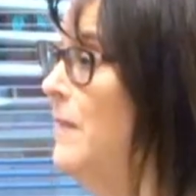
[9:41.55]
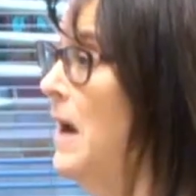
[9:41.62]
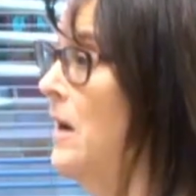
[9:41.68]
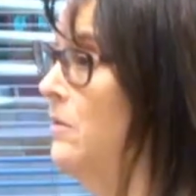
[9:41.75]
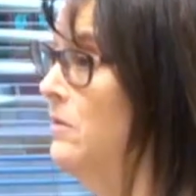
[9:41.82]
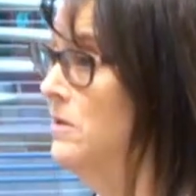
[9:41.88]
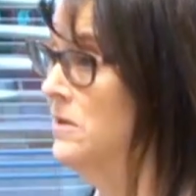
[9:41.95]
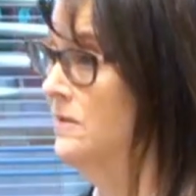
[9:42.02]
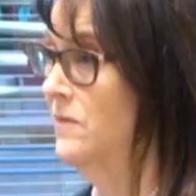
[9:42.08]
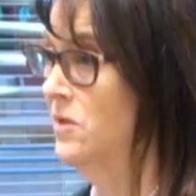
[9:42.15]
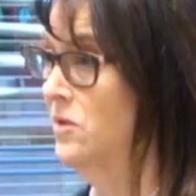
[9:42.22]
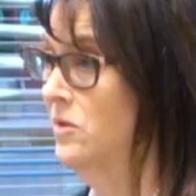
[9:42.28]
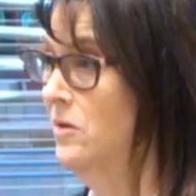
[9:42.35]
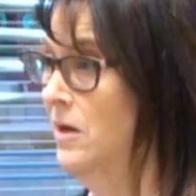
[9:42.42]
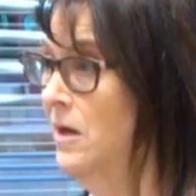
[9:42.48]
powers of
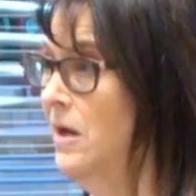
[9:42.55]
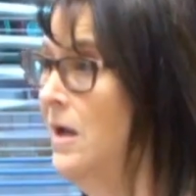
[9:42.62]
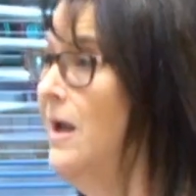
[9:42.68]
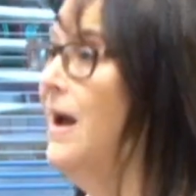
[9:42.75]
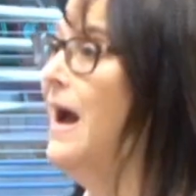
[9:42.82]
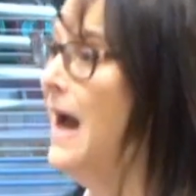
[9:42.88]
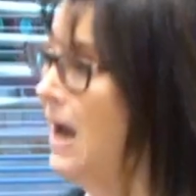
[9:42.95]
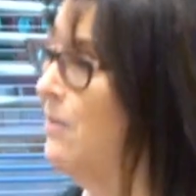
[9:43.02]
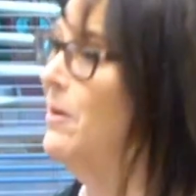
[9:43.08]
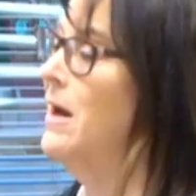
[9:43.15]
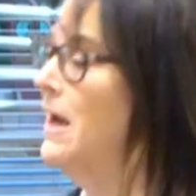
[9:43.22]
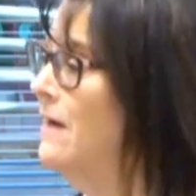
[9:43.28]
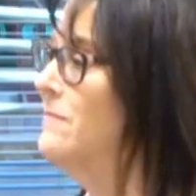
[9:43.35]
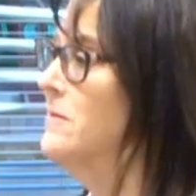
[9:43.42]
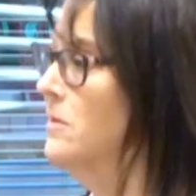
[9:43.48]
attorney. I would
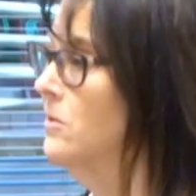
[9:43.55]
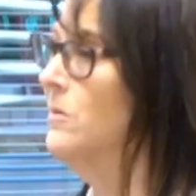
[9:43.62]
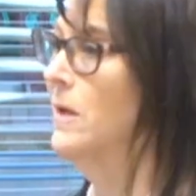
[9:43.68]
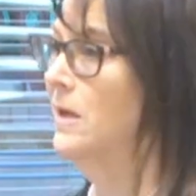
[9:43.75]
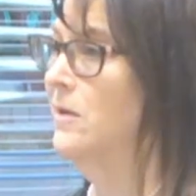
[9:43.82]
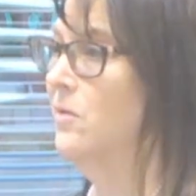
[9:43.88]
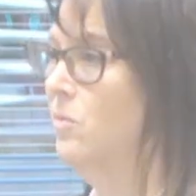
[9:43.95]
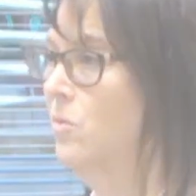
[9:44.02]
have to go get a